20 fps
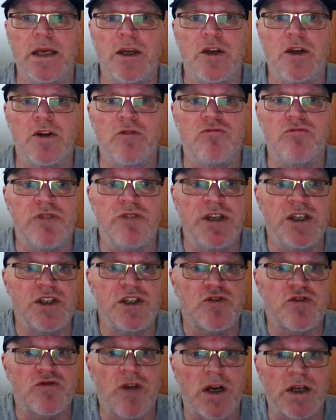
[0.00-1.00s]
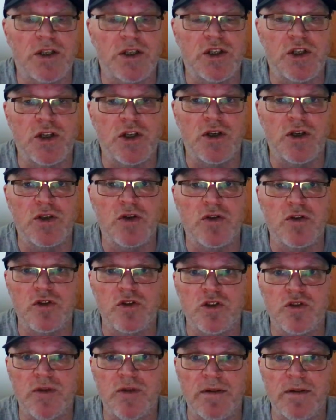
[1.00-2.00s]
you restructure your
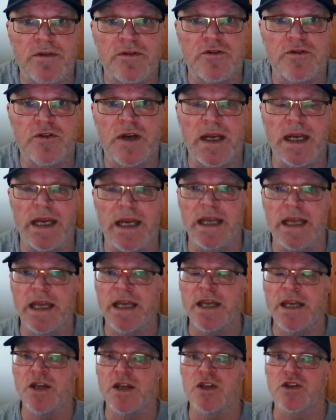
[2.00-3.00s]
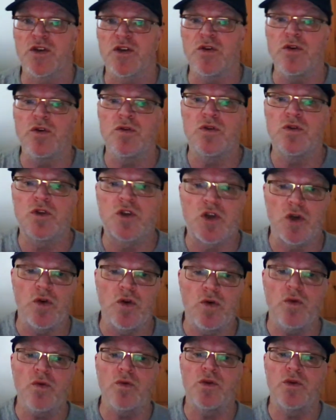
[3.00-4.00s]
strength training so you
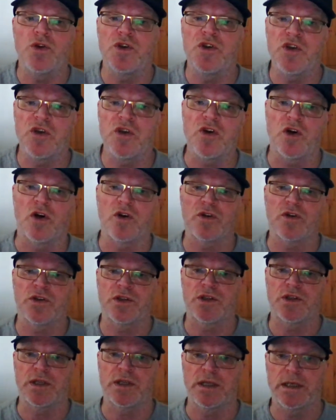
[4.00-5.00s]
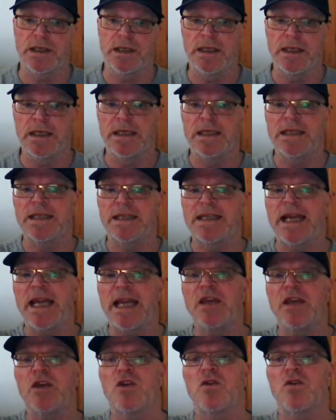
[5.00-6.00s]
do not
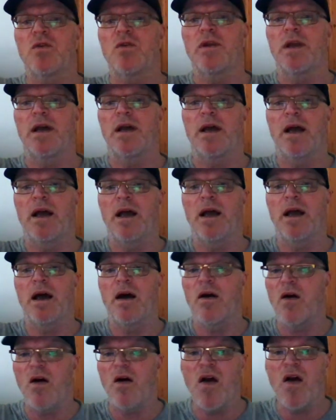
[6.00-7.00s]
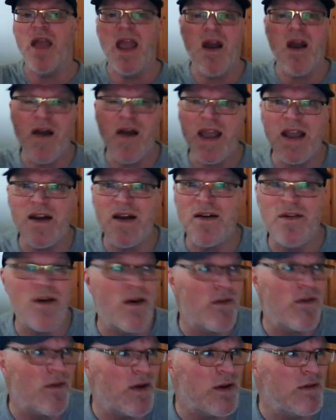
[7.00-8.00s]
take your... I've
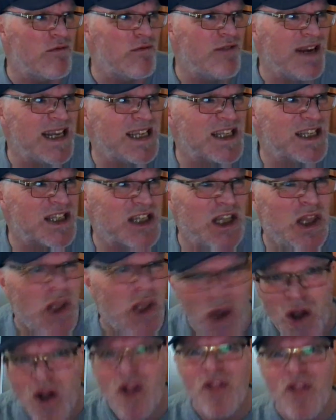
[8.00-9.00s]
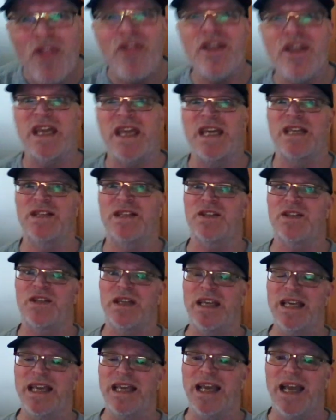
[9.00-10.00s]
only really just learned this,
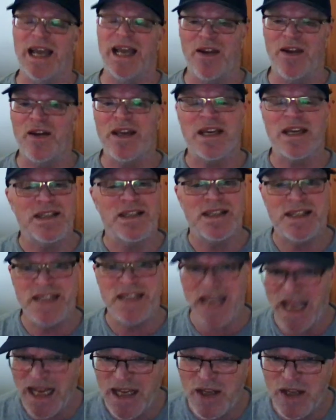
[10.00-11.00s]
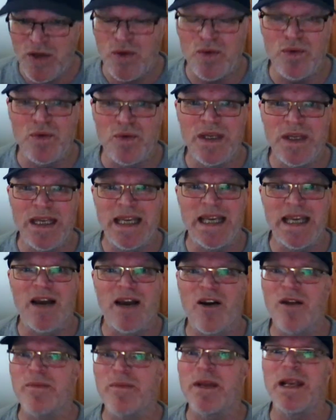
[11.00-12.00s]
and I can tell you,
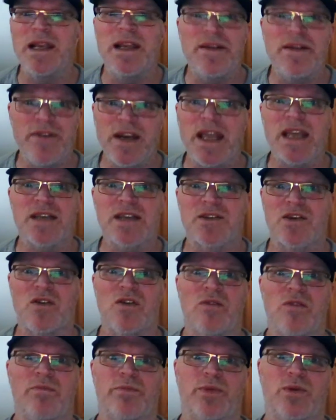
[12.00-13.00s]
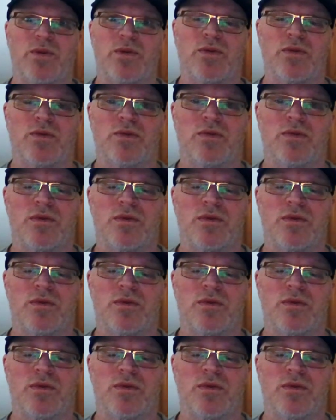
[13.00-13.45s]
I'm a living example.